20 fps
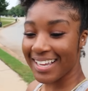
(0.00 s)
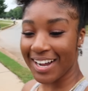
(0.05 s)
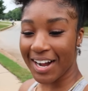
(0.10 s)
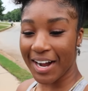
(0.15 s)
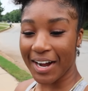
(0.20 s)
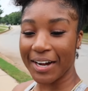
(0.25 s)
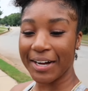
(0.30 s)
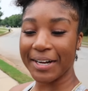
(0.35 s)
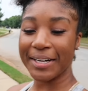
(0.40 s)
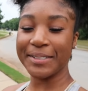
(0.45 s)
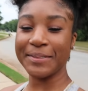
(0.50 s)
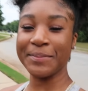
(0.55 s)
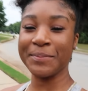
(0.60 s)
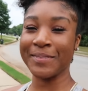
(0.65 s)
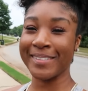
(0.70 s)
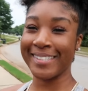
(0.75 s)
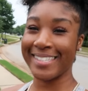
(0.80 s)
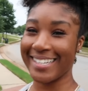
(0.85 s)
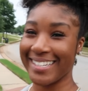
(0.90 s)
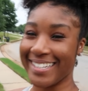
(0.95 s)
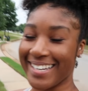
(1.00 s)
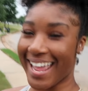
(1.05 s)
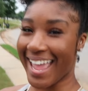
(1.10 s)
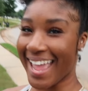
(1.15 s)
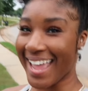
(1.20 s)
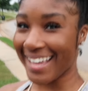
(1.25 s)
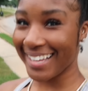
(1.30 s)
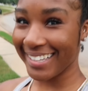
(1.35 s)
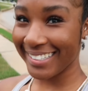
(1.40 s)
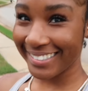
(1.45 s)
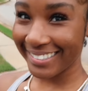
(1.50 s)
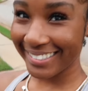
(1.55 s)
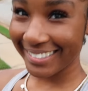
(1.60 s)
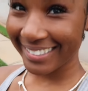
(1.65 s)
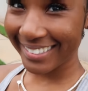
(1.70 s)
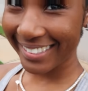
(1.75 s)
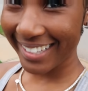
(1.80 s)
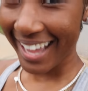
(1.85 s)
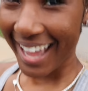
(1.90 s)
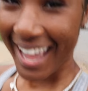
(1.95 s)
y'all, today
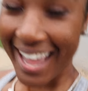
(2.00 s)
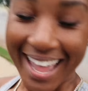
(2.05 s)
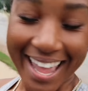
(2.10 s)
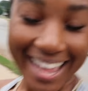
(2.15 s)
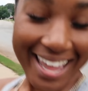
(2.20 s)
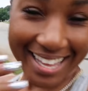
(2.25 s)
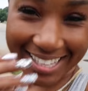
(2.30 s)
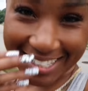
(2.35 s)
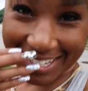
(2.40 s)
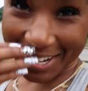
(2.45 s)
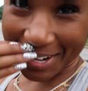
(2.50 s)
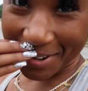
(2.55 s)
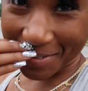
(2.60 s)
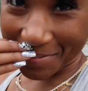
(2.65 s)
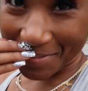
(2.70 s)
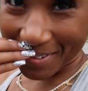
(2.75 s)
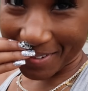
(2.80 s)
is gonna